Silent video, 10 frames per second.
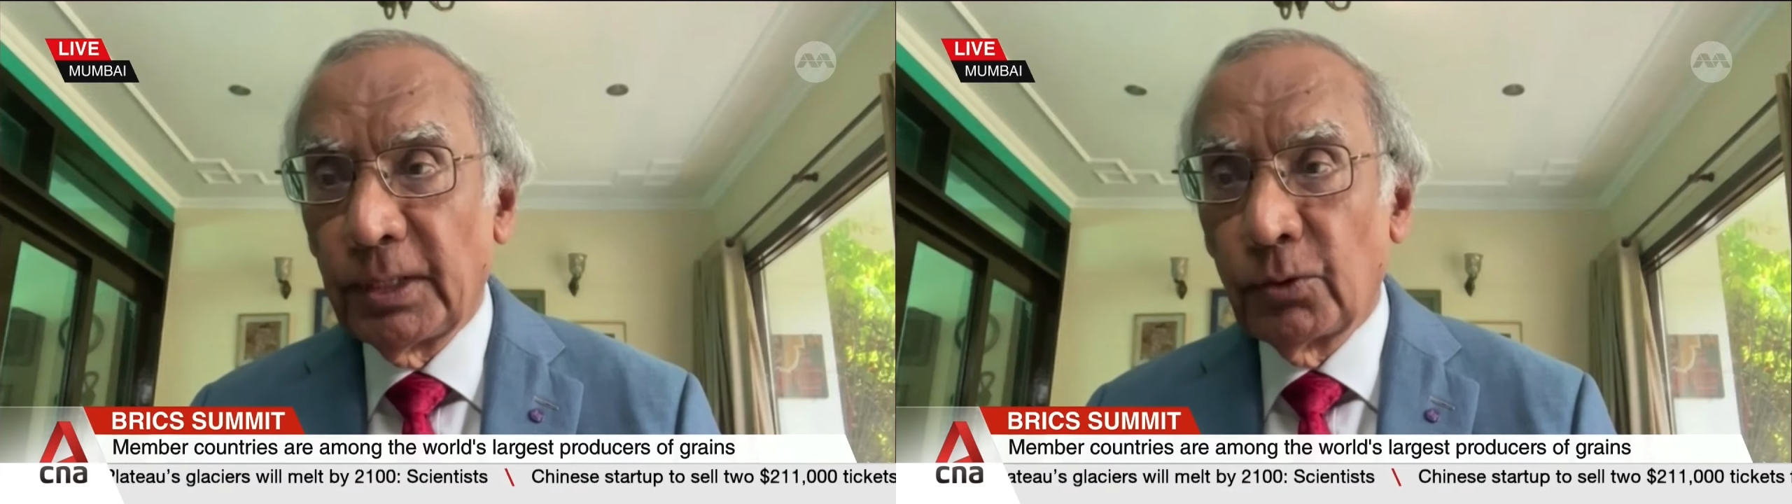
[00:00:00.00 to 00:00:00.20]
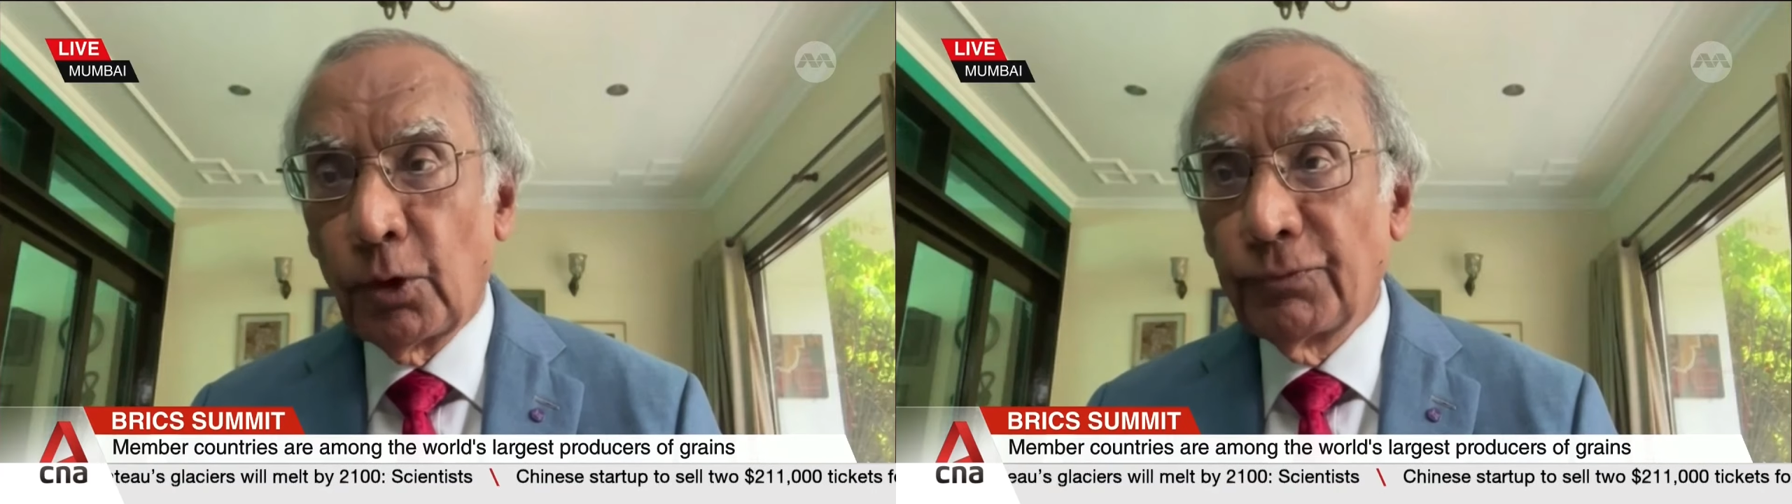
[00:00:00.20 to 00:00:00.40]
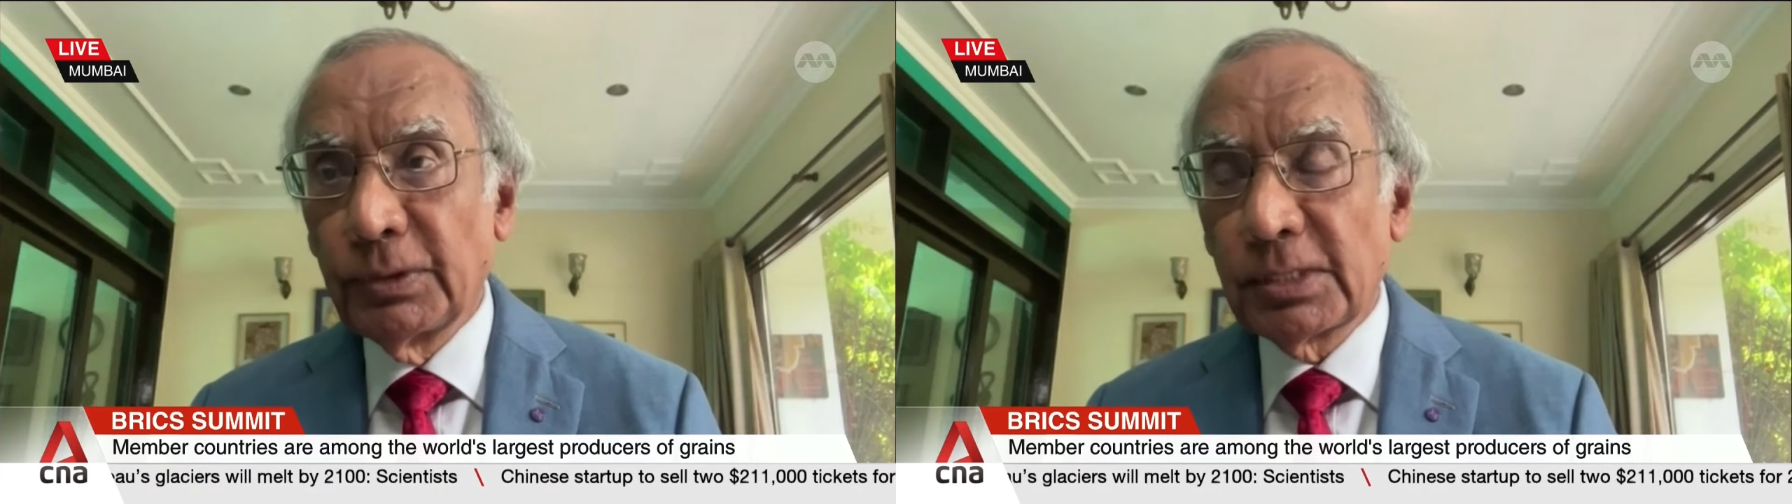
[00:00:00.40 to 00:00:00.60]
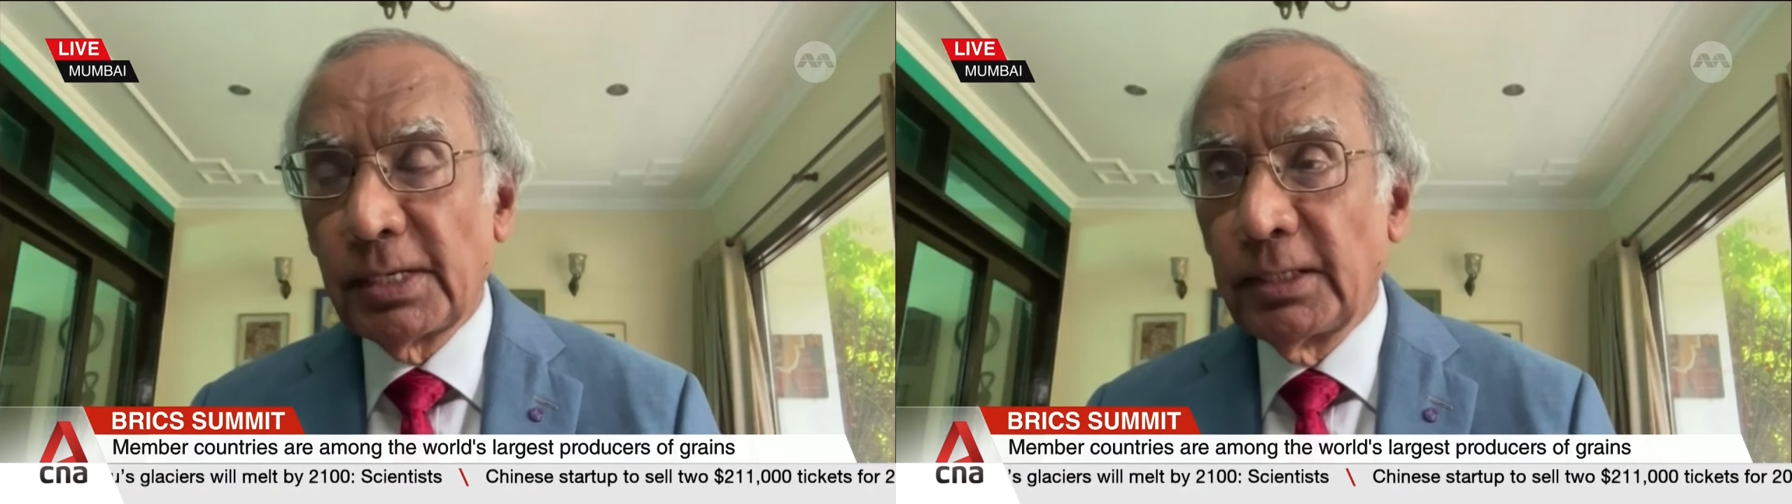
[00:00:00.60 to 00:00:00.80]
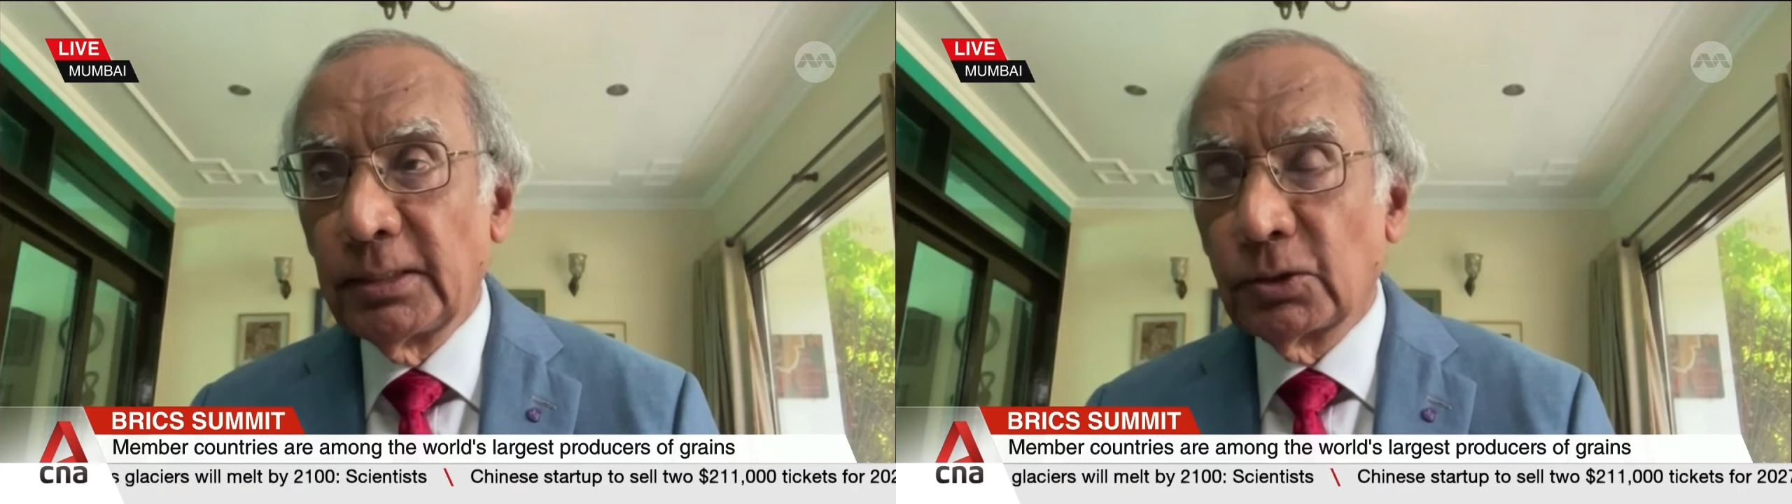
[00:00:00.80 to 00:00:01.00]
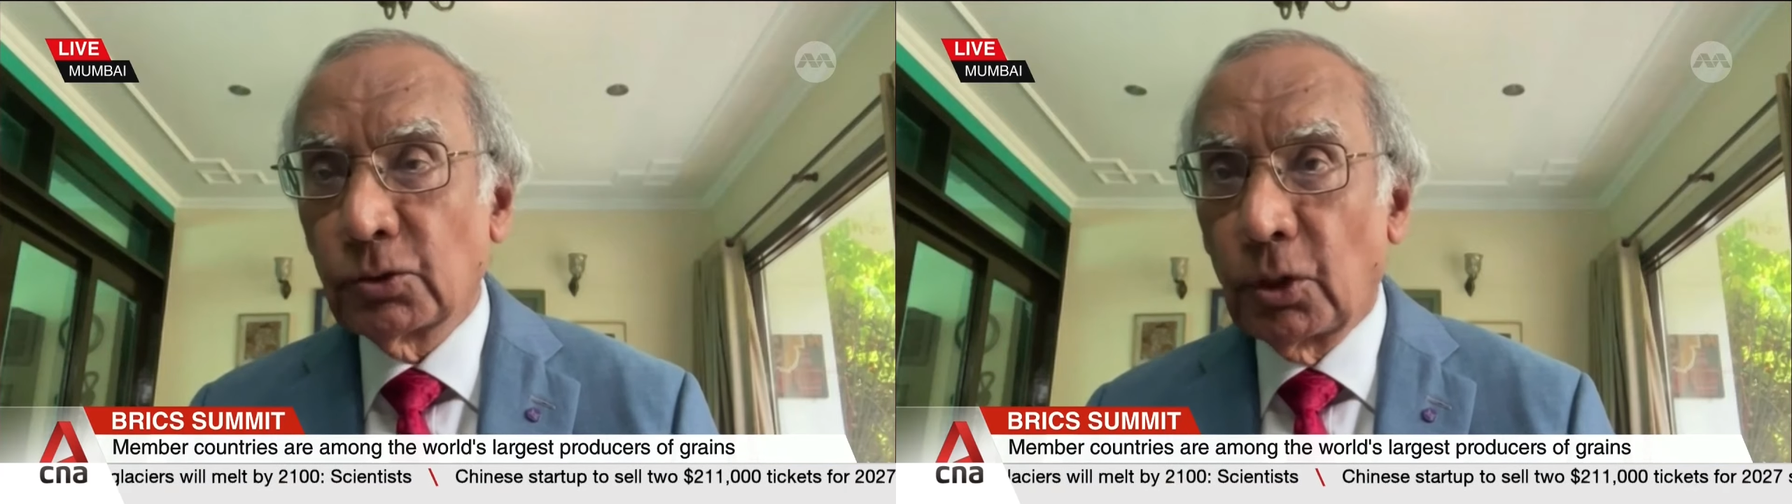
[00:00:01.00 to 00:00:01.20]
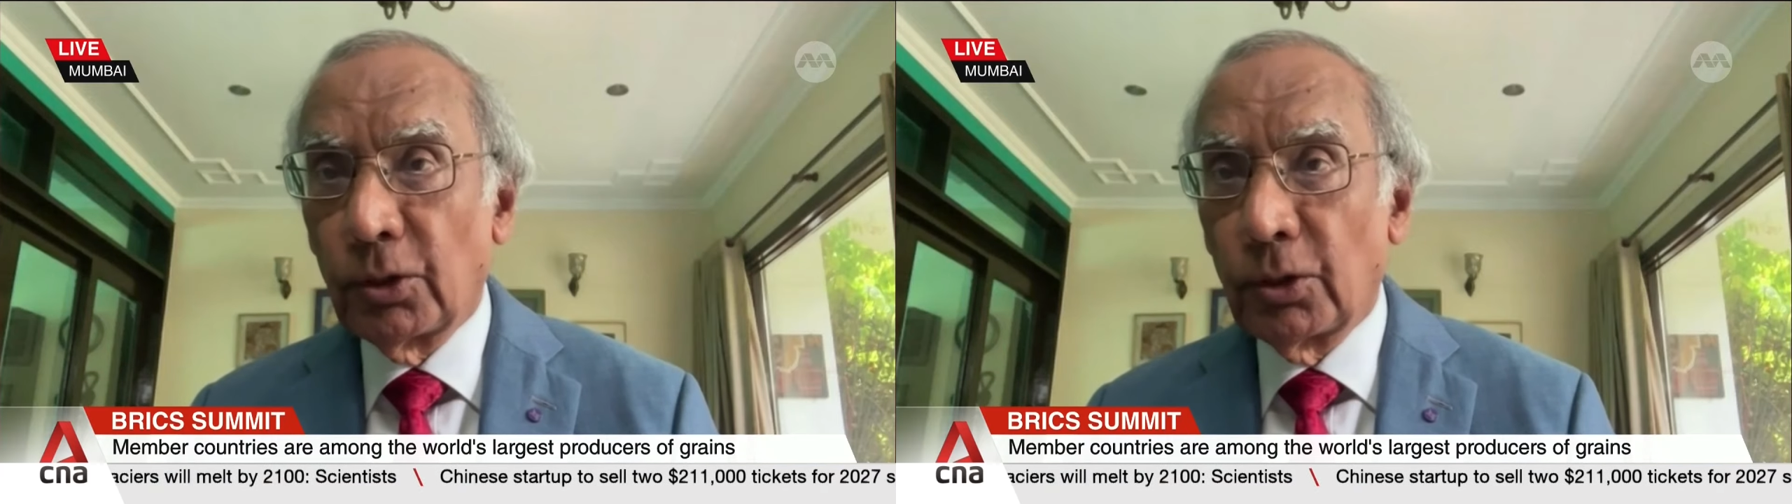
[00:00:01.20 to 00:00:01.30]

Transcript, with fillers: And obviously, in this